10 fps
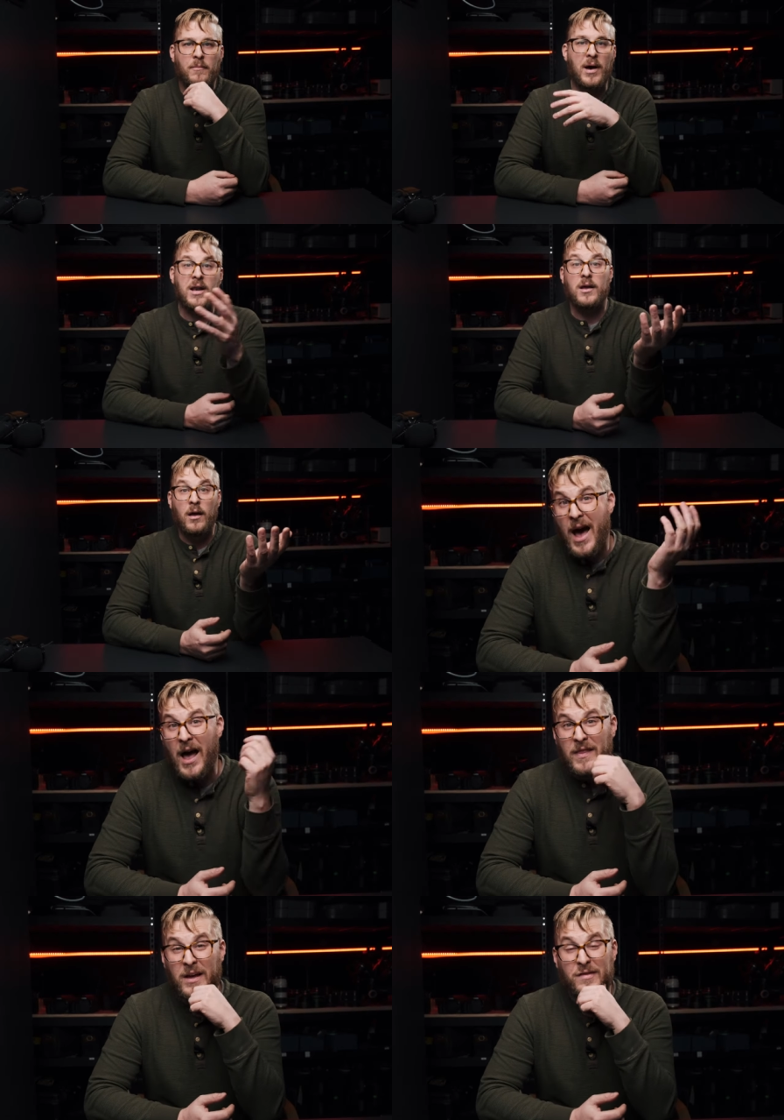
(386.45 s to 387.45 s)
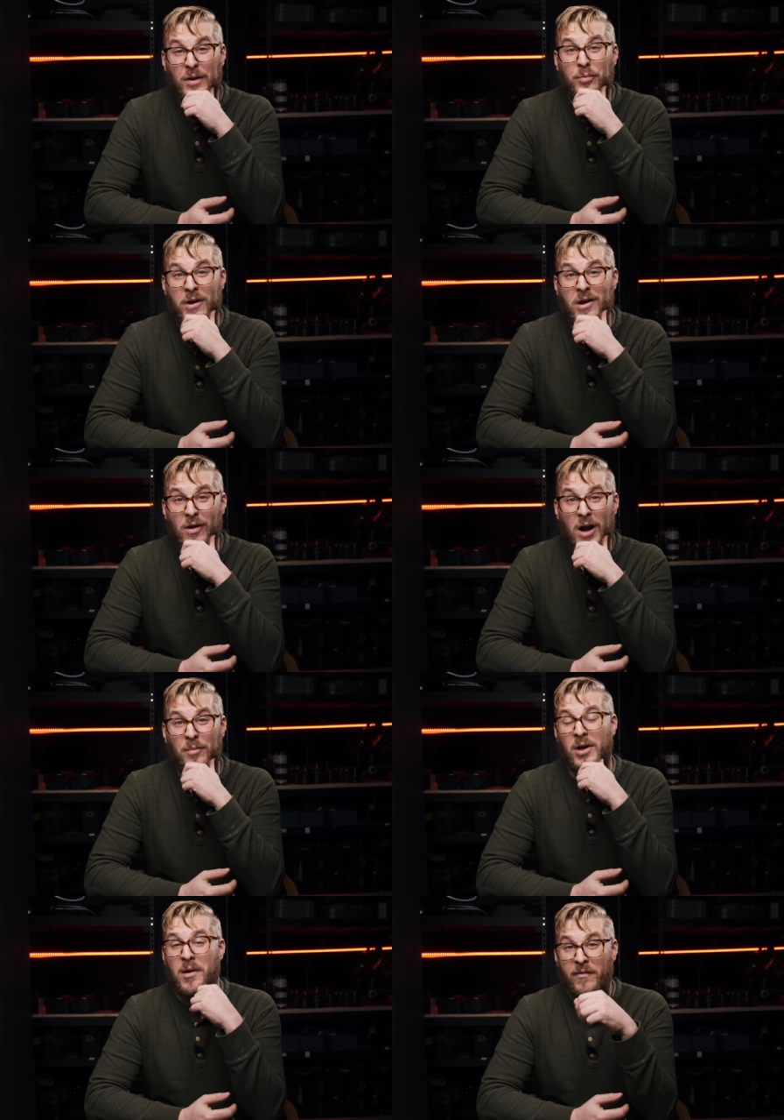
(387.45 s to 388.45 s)
But I think it's still pretty
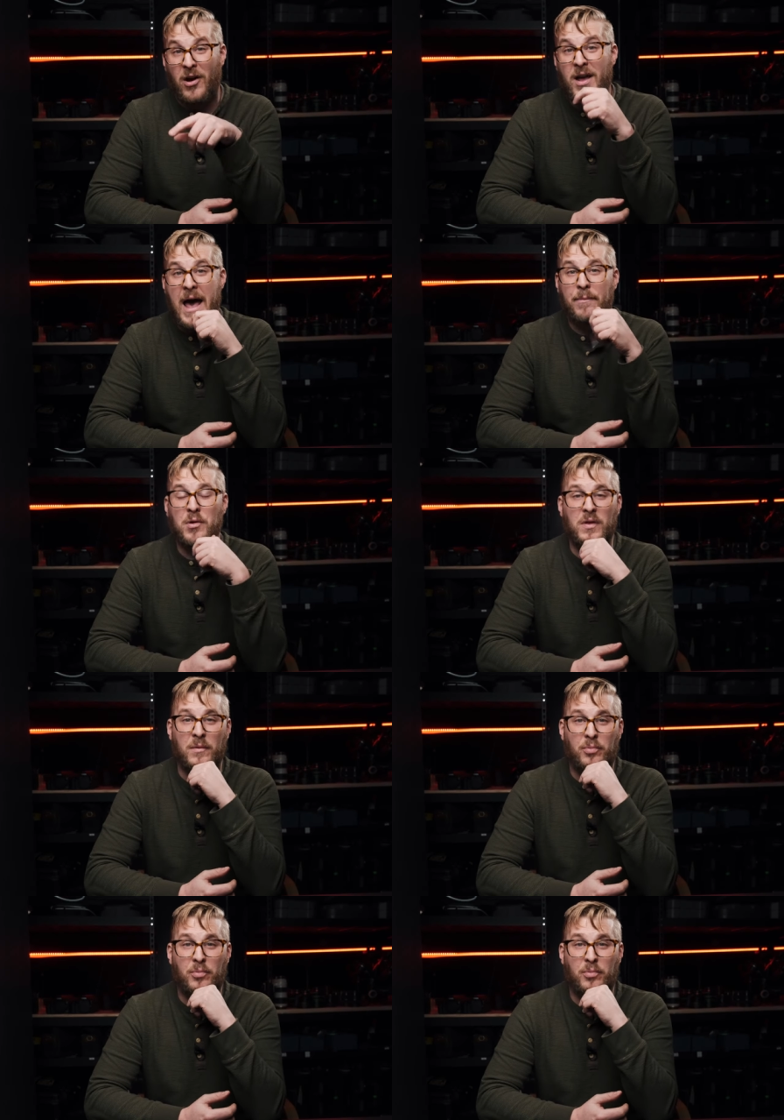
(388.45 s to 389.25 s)
incredible and I'm very happy with the